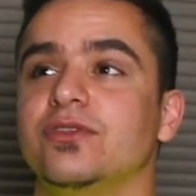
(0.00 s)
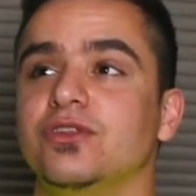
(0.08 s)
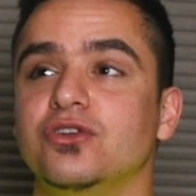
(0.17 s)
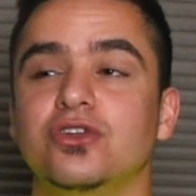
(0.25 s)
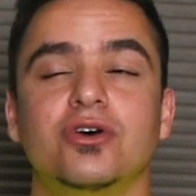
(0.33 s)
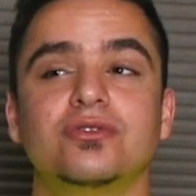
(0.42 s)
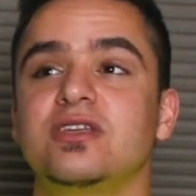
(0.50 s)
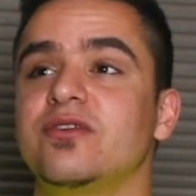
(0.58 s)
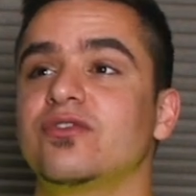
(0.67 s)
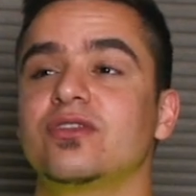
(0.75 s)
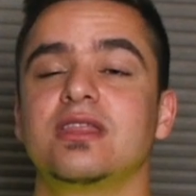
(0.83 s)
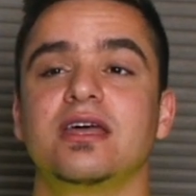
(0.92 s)
You're no
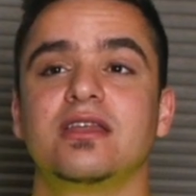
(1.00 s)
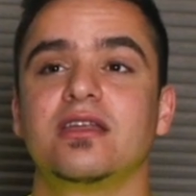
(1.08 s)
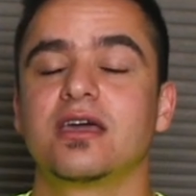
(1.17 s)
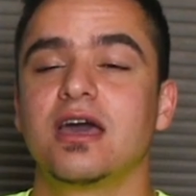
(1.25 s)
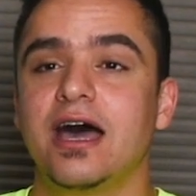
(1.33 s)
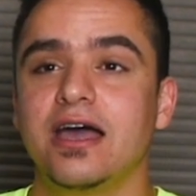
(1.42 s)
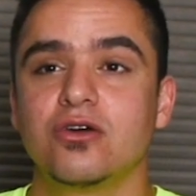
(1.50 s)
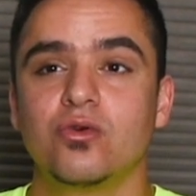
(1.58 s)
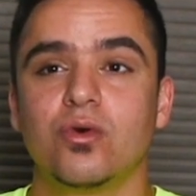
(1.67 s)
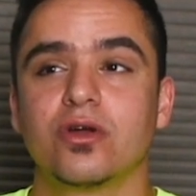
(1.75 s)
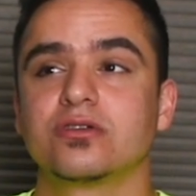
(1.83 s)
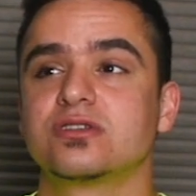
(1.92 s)
different than the guy who
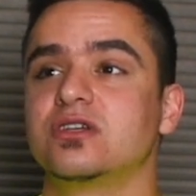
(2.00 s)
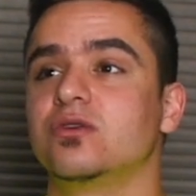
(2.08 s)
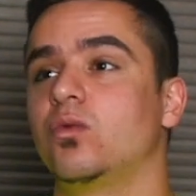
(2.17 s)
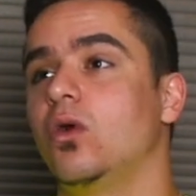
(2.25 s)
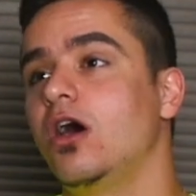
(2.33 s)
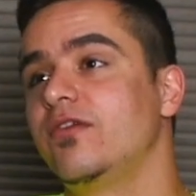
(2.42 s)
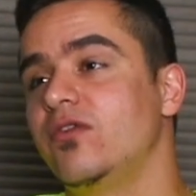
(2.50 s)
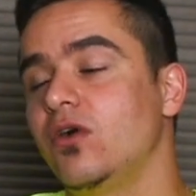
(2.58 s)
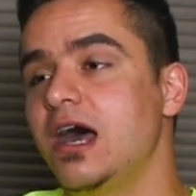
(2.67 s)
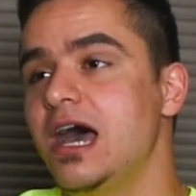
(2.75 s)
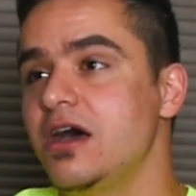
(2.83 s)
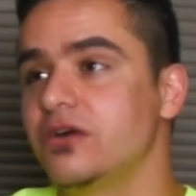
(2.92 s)
works at
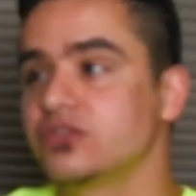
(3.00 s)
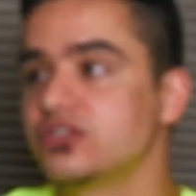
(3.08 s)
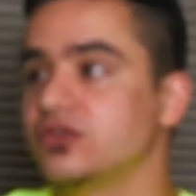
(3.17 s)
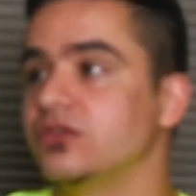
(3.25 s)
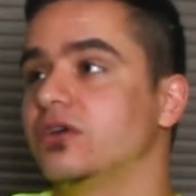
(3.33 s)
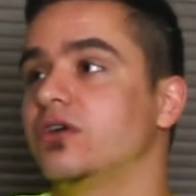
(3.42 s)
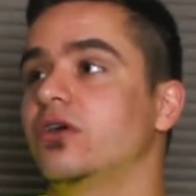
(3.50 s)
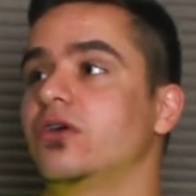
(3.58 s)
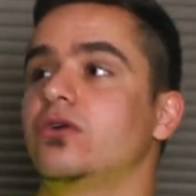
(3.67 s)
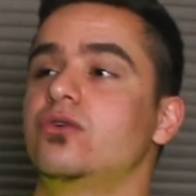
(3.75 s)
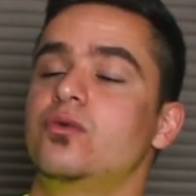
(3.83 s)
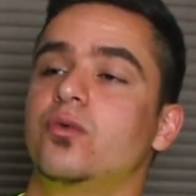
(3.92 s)
Waffle House or the
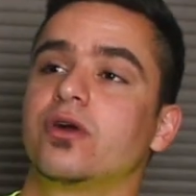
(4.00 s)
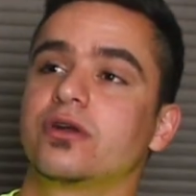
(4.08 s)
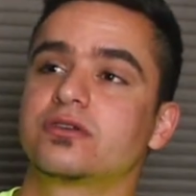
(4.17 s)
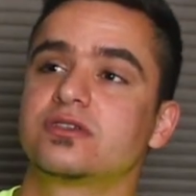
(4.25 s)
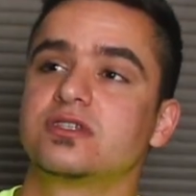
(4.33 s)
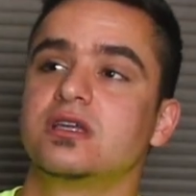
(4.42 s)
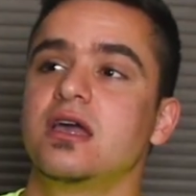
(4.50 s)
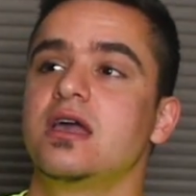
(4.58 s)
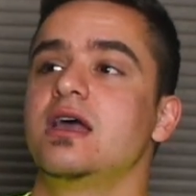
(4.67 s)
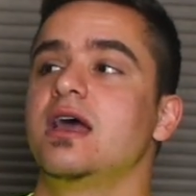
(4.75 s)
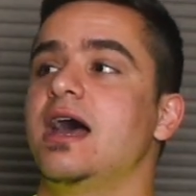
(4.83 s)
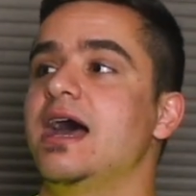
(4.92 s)
girl who works,
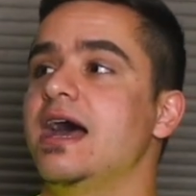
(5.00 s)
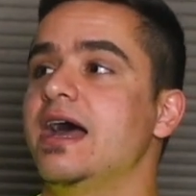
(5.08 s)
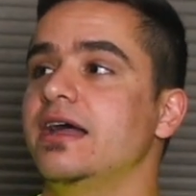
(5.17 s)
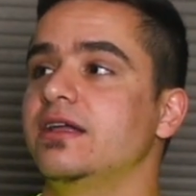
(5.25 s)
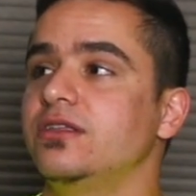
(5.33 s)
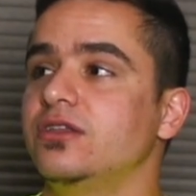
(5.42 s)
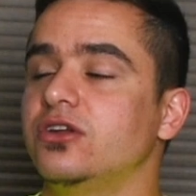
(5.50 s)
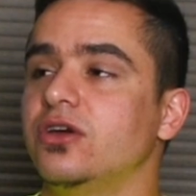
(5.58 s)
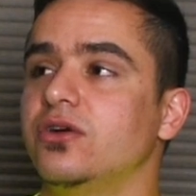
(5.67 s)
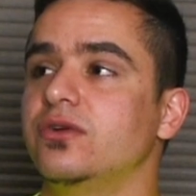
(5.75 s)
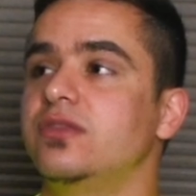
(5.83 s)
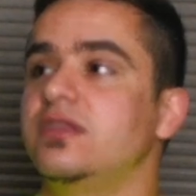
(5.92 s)

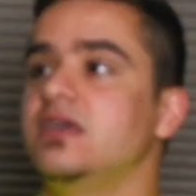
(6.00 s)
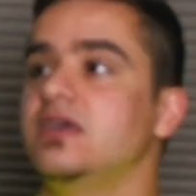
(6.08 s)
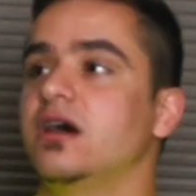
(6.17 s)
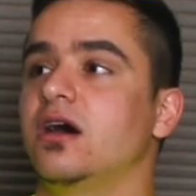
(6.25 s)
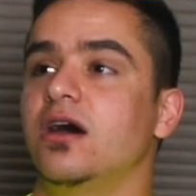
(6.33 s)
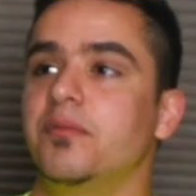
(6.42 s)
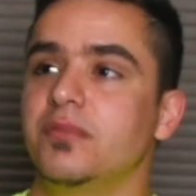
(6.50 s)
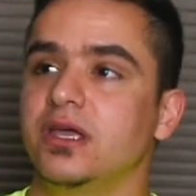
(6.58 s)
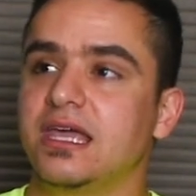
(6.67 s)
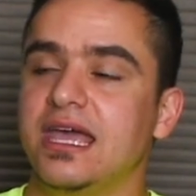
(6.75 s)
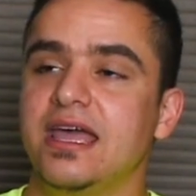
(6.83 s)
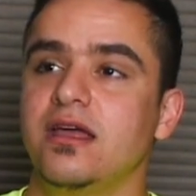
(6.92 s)
the
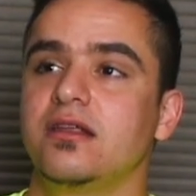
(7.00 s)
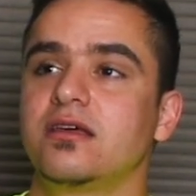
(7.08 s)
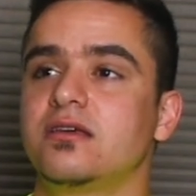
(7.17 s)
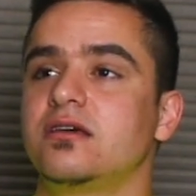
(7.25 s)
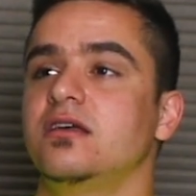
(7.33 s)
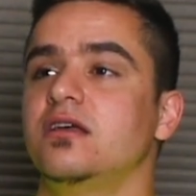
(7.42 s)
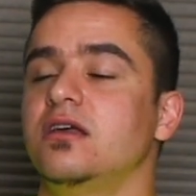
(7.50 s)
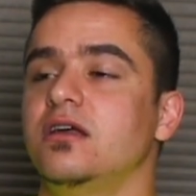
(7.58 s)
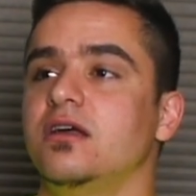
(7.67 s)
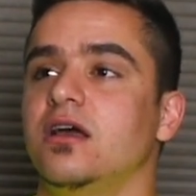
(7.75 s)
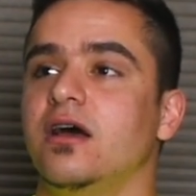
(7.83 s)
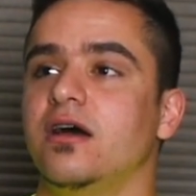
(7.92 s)
mechanic.
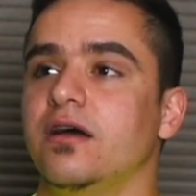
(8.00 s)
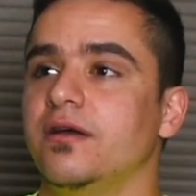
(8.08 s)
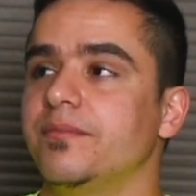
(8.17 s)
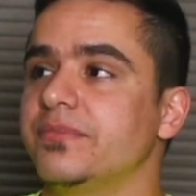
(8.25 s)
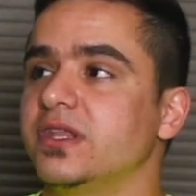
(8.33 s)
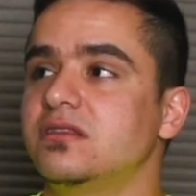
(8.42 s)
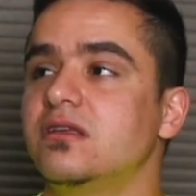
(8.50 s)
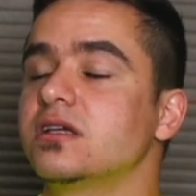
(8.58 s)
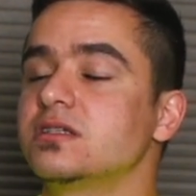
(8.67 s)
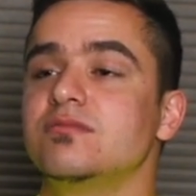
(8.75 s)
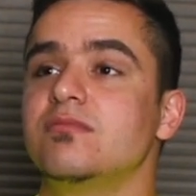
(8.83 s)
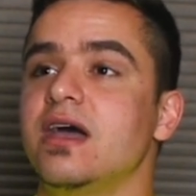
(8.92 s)
It
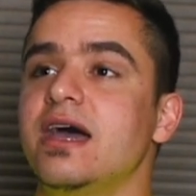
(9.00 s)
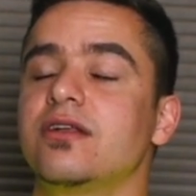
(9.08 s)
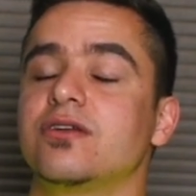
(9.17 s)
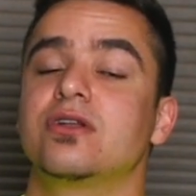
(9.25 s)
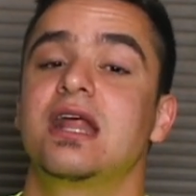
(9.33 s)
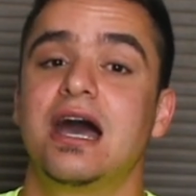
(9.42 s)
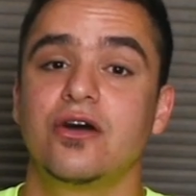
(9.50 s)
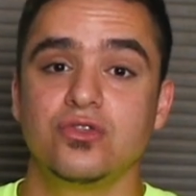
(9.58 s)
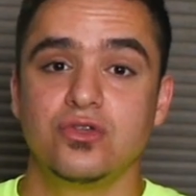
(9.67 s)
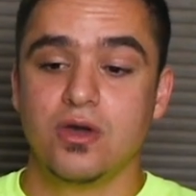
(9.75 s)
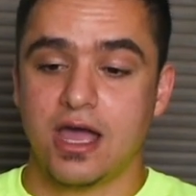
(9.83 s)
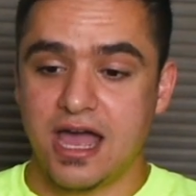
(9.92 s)
doesn't matter. Now
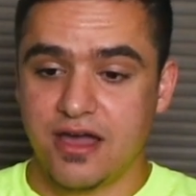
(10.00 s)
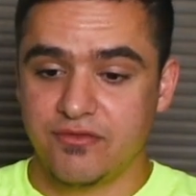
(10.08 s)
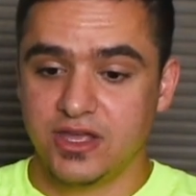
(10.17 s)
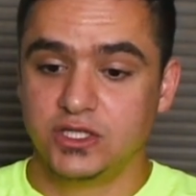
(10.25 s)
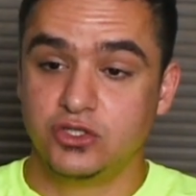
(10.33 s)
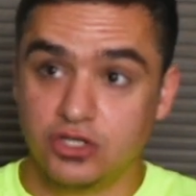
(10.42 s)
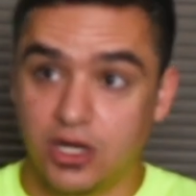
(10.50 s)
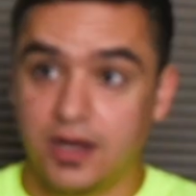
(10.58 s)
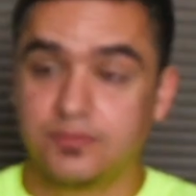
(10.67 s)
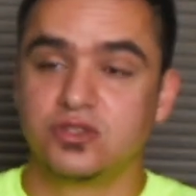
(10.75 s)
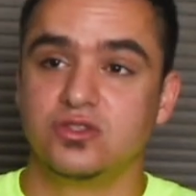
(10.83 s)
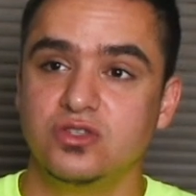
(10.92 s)
you have a
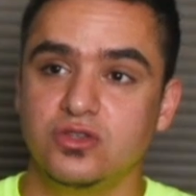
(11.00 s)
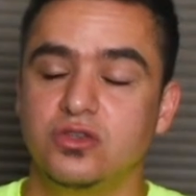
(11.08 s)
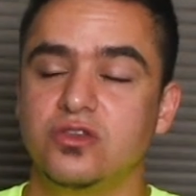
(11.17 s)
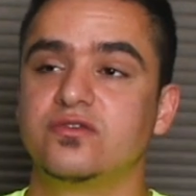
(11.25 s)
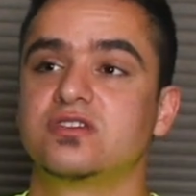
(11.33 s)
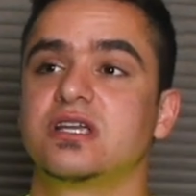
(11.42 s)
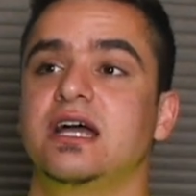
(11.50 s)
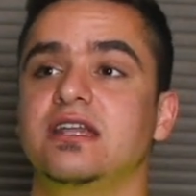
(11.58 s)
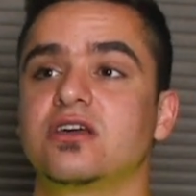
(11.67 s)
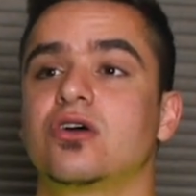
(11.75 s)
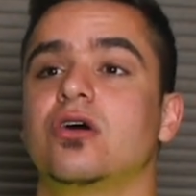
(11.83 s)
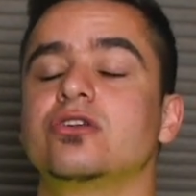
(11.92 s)
job to do. You've signed
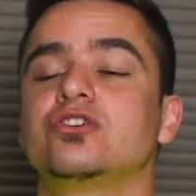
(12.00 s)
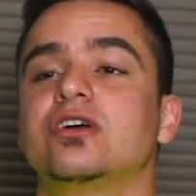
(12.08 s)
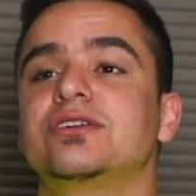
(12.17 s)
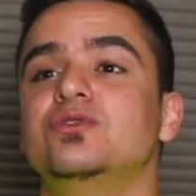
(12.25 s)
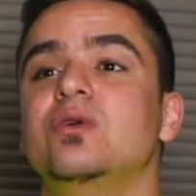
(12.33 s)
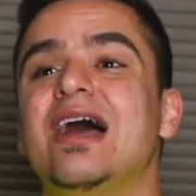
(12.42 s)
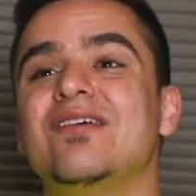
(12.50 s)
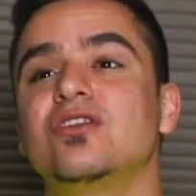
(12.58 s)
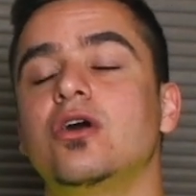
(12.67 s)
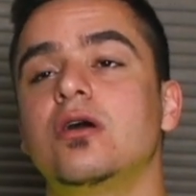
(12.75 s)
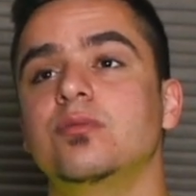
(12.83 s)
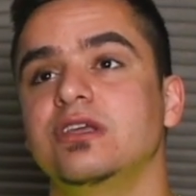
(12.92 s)
a contract. You have an
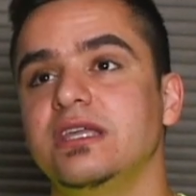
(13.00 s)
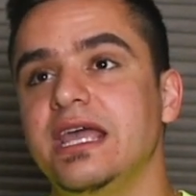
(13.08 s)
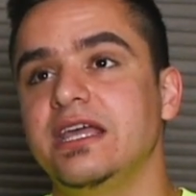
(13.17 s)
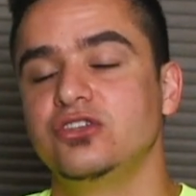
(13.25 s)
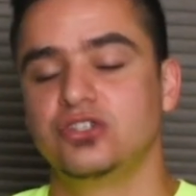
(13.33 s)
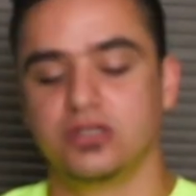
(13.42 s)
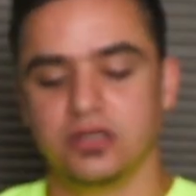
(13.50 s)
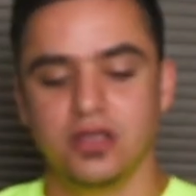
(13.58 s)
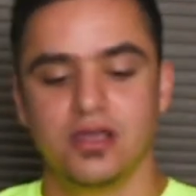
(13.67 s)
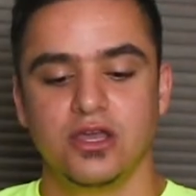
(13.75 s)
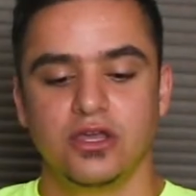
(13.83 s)
obligation.